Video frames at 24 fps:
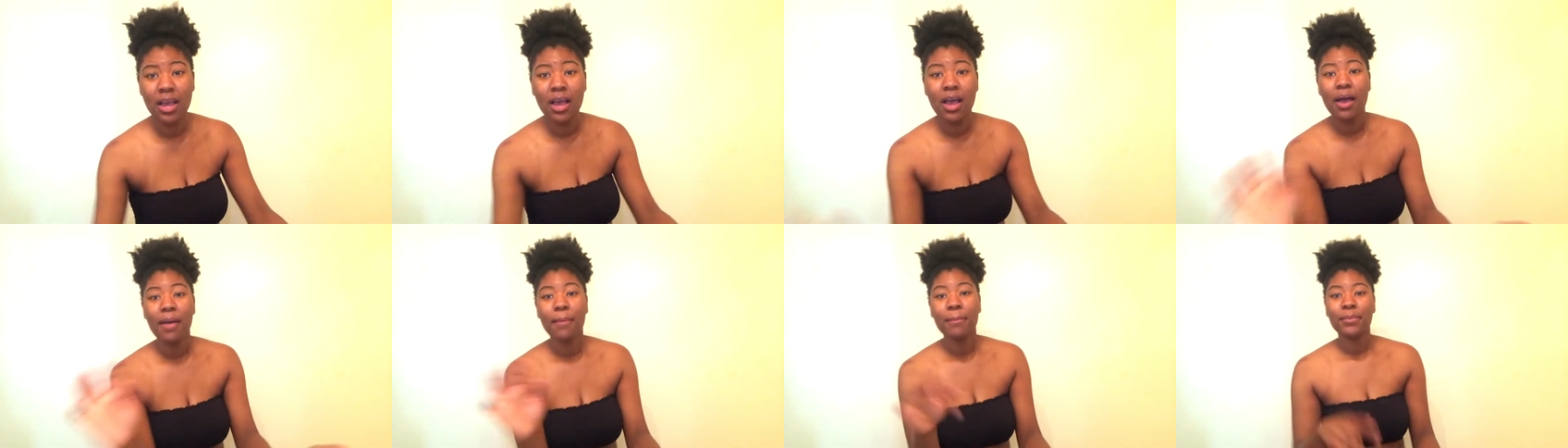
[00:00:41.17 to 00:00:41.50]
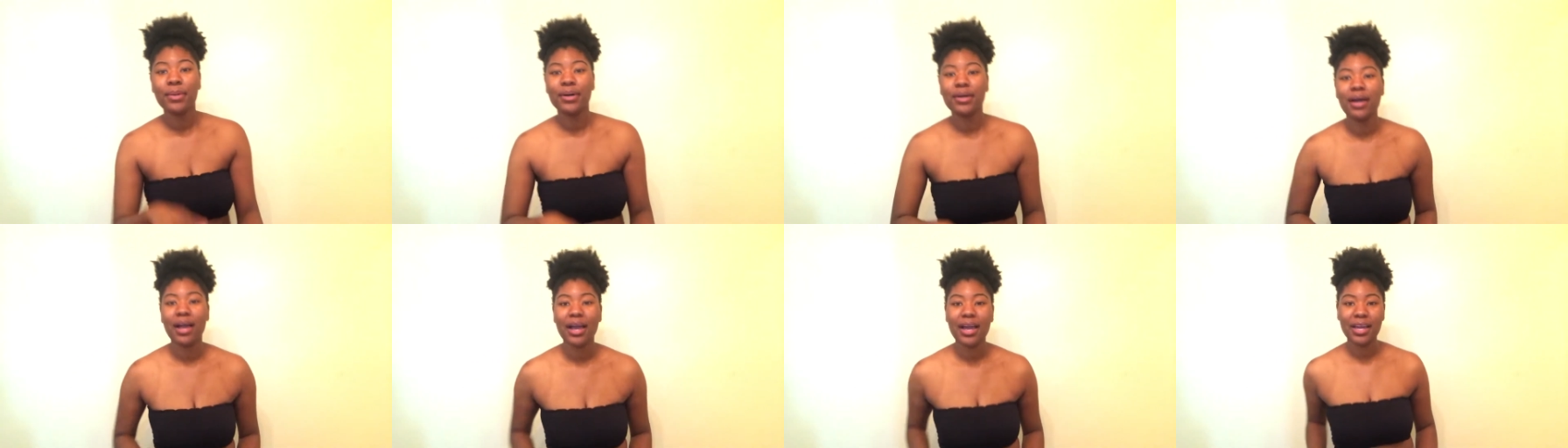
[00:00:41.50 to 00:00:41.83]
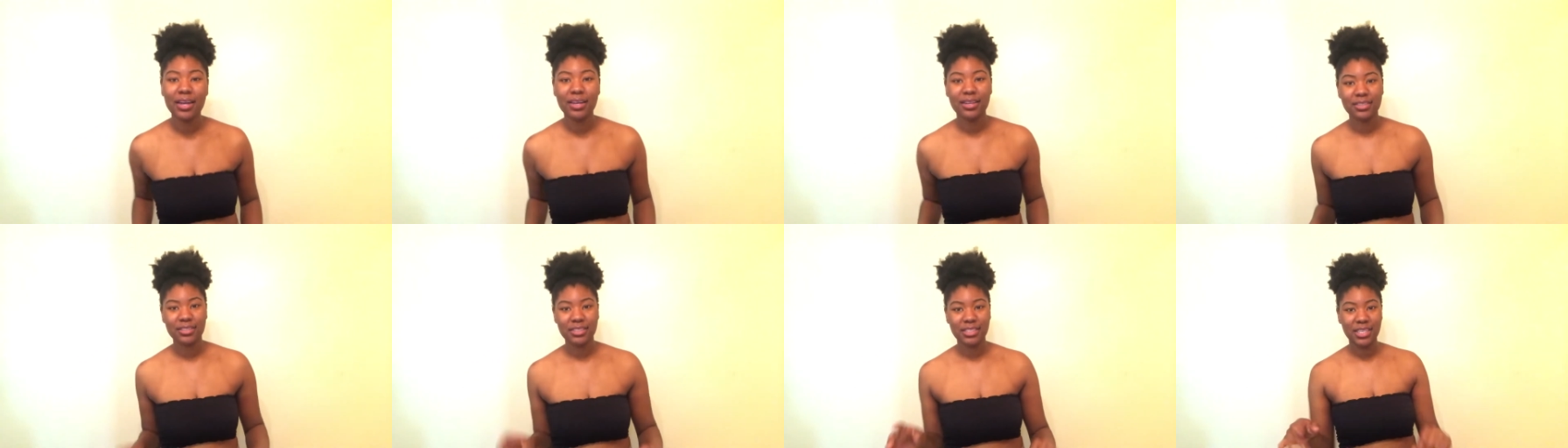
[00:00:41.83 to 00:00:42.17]
But I got a little
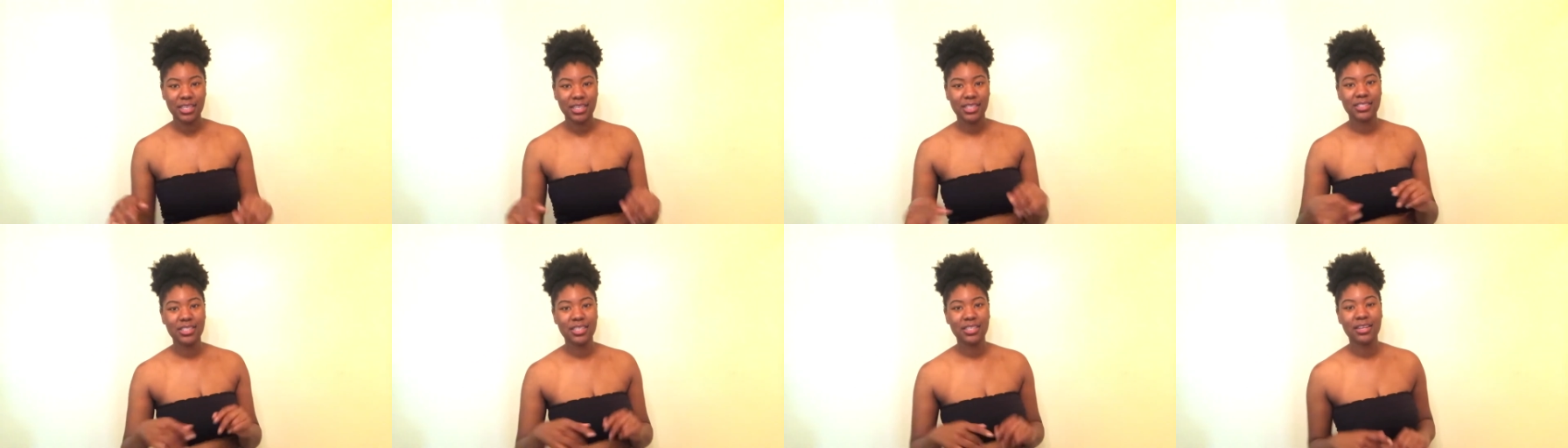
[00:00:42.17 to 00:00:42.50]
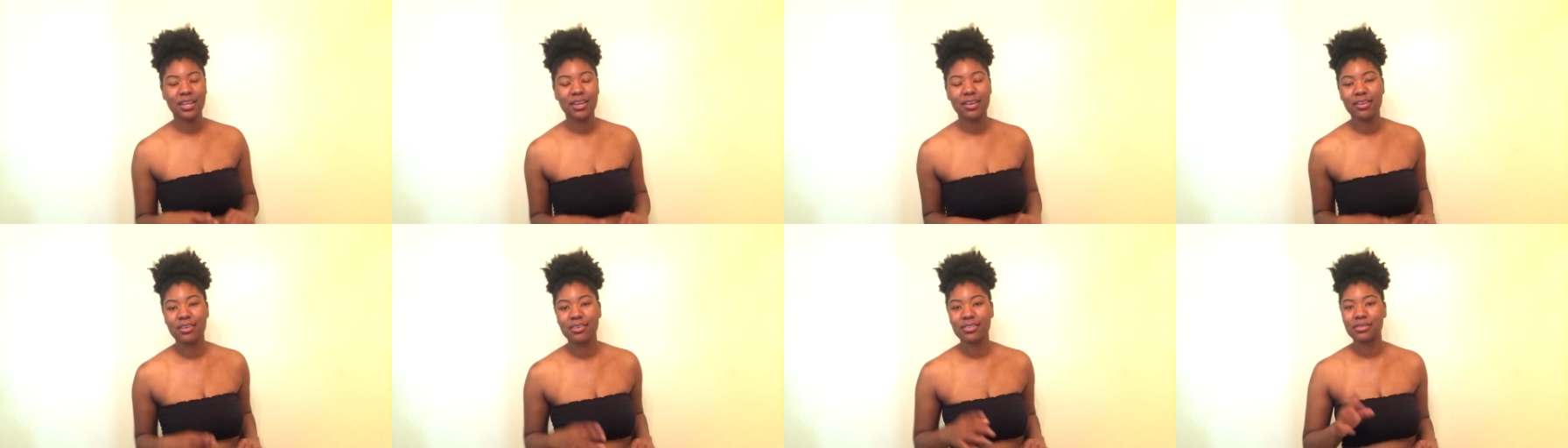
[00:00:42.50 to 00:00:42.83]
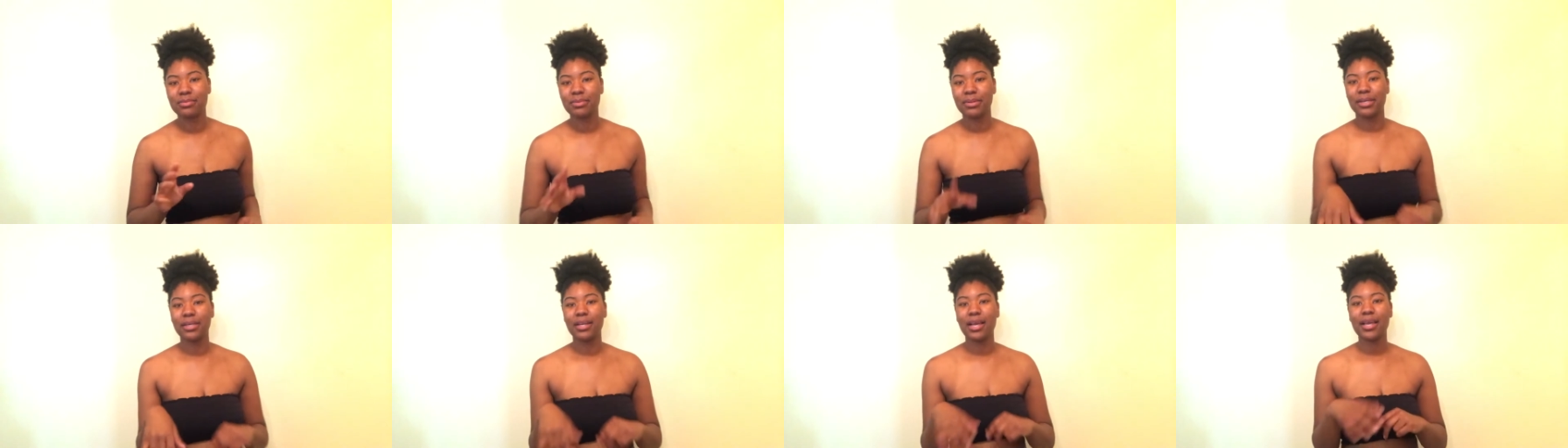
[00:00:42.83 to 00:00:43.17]
chinny hairs, but
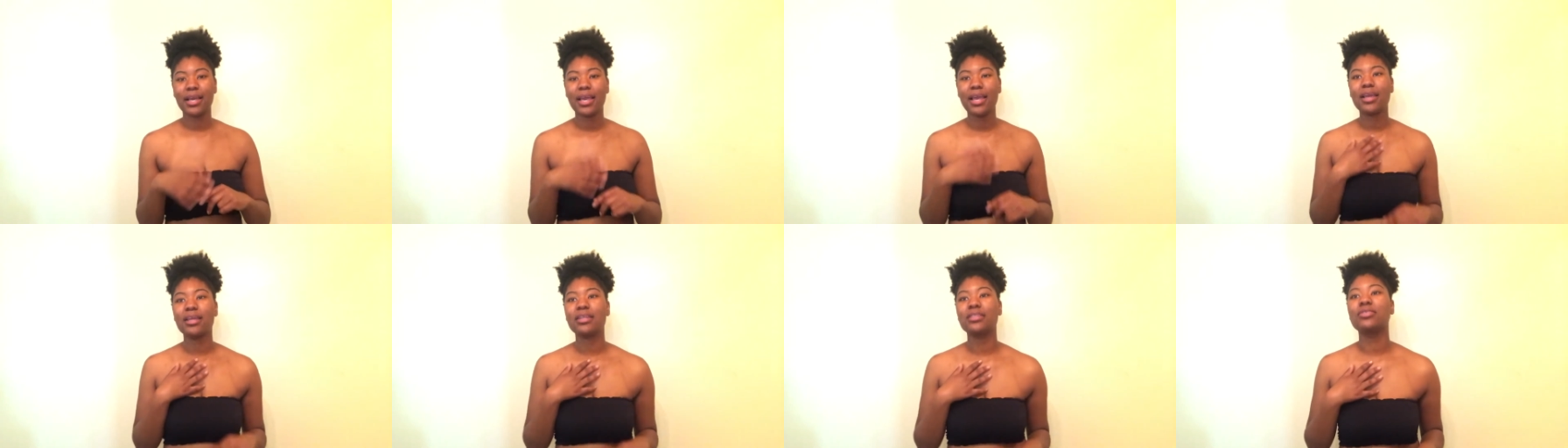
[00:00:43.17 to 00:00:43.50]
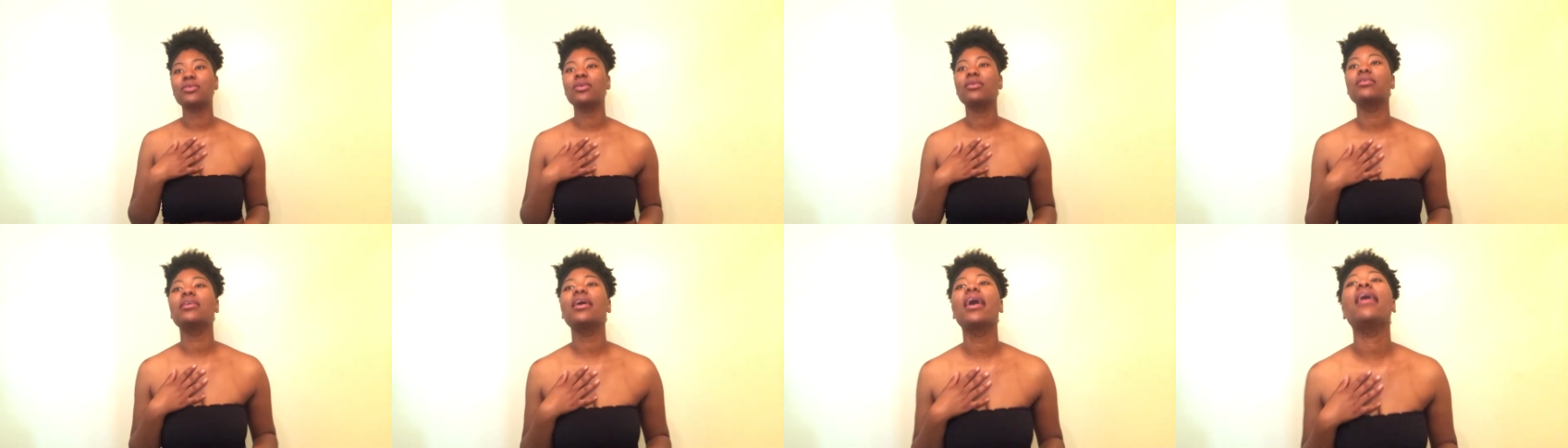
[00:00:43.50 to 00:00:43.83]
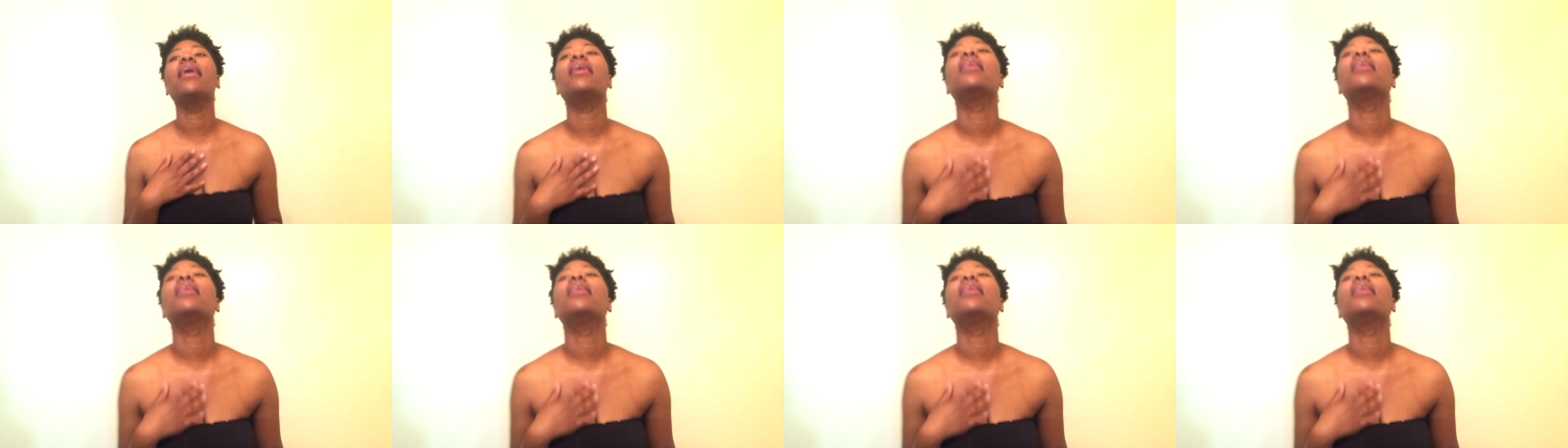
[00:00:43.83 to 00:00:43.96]
I can't control that.